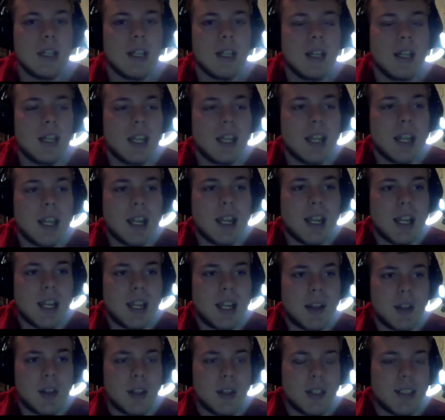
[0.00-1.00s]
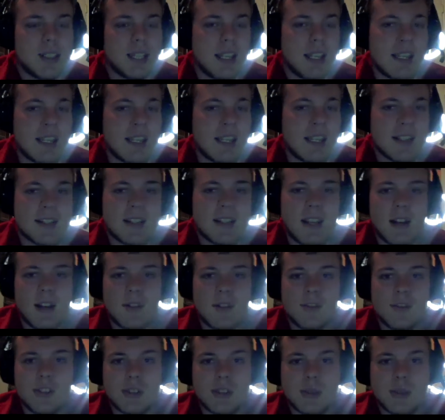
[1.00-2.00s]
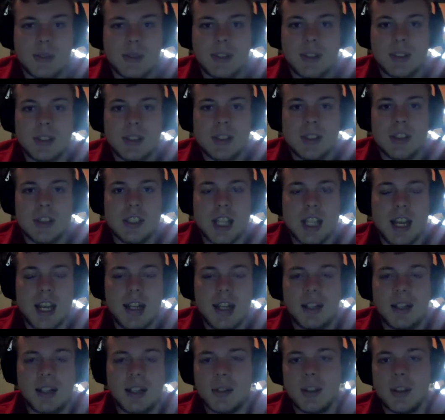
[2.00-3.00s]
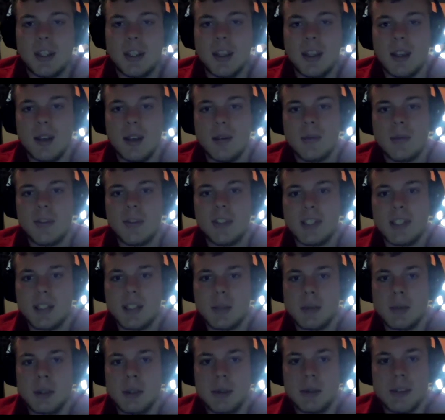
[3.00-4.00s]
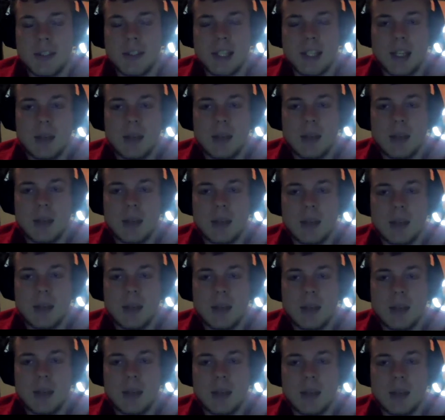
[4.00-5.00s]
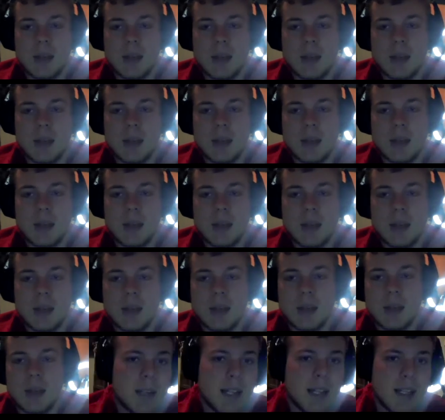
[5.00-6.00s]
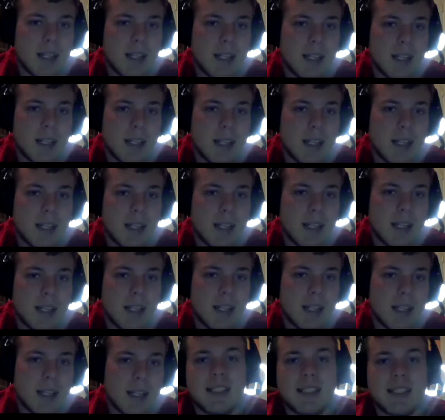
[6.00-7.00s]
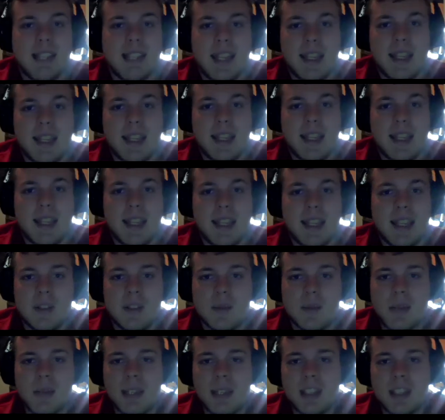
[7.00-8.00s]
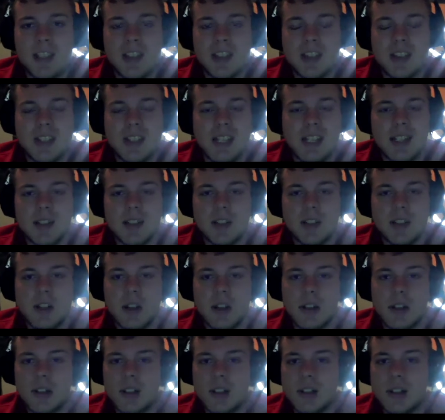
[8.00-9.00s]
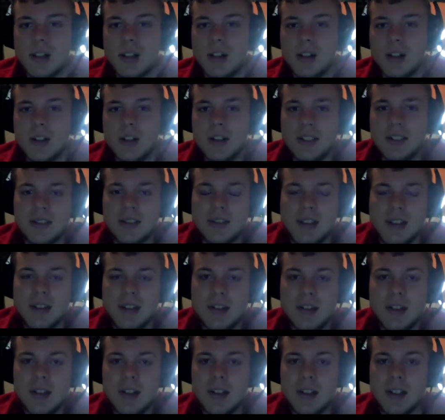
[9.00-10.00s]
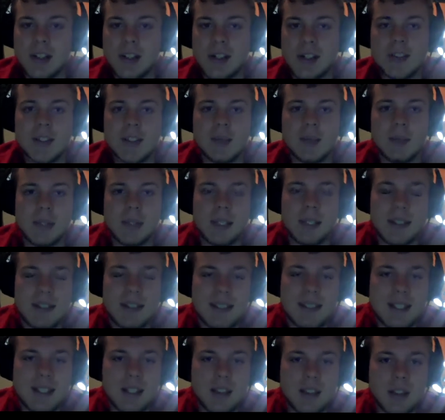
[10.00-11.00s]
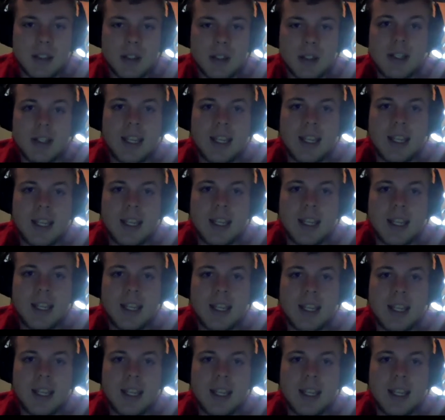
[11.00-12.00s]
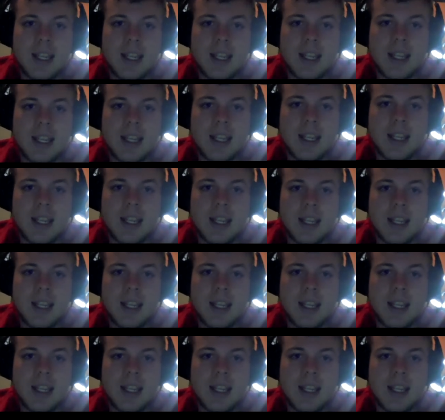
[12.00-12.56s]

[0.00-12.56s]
And I looked at his stuff, just was chatting with him, seeing what was up. Ended up stopping at it, looked in his case. He was mainly just had dollar cards to $5 cards and bins. He had a little case. I